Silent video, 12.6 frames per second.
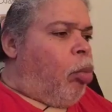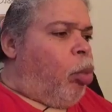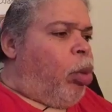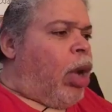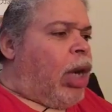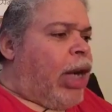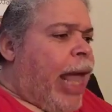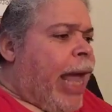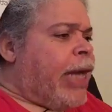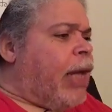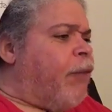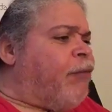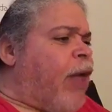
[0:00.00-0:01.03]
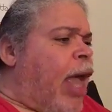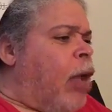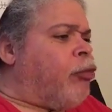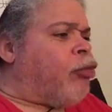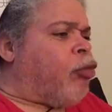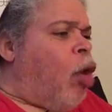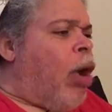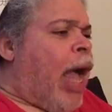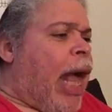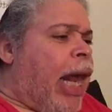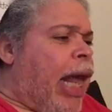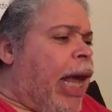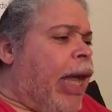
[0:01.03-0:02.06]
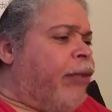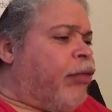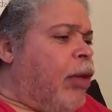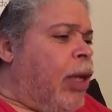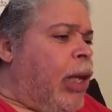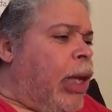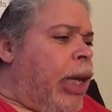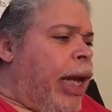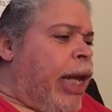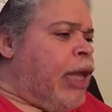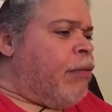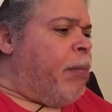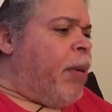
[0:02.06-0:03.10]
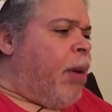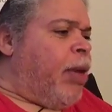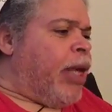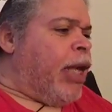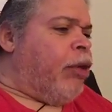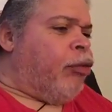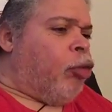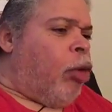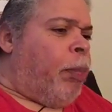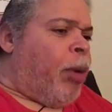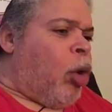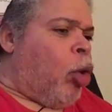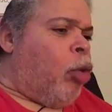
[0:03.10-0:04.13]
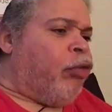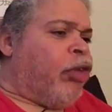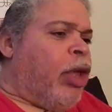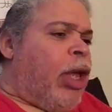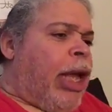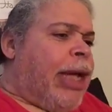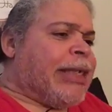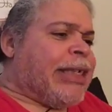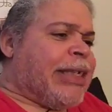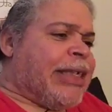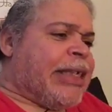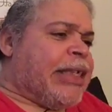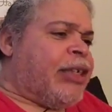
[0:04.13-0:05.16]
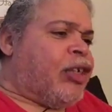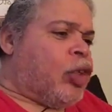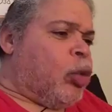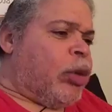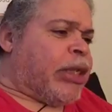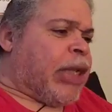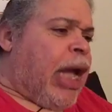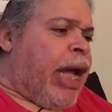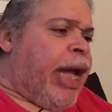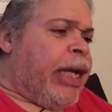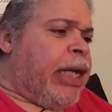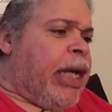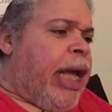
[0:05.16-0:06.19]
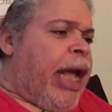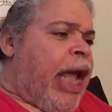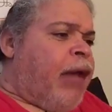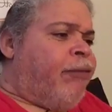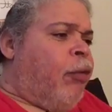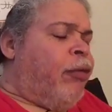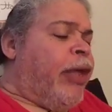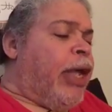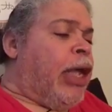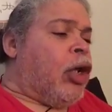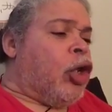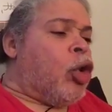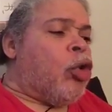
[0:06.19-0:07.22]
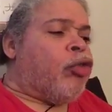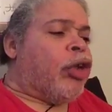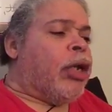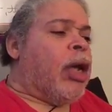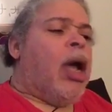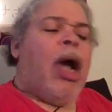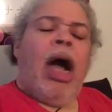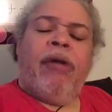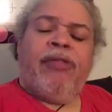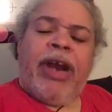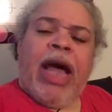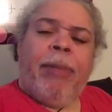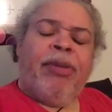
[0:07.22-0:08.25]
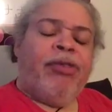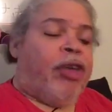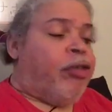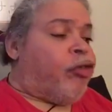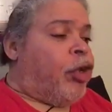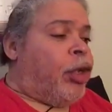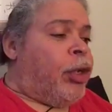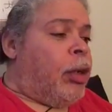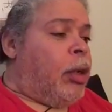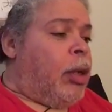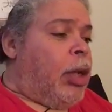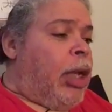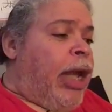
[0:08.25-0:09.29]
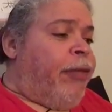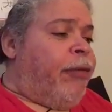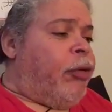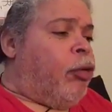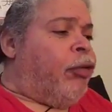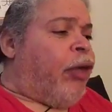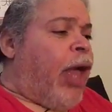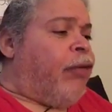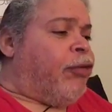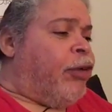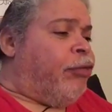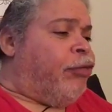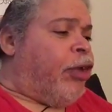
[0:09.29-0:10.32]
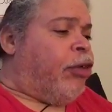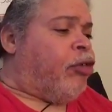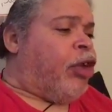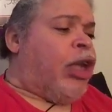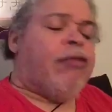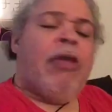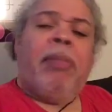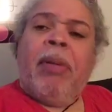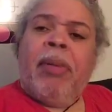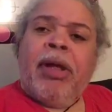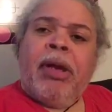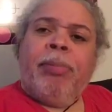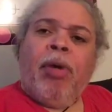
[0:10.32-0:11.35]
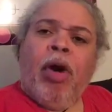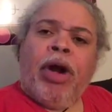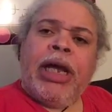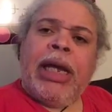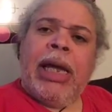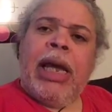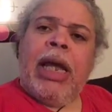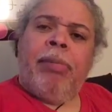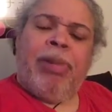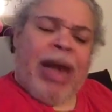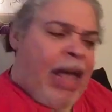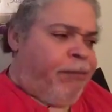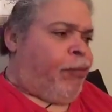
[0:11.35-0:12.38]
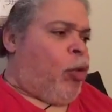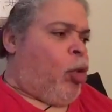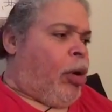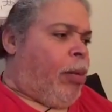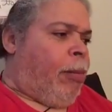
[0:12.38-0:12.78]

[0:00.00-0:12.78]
We are glad to have found strong allies in the Republicans who oppose assisted suicide and for the inclusion of that opposition in the 2016 Republican Party platform.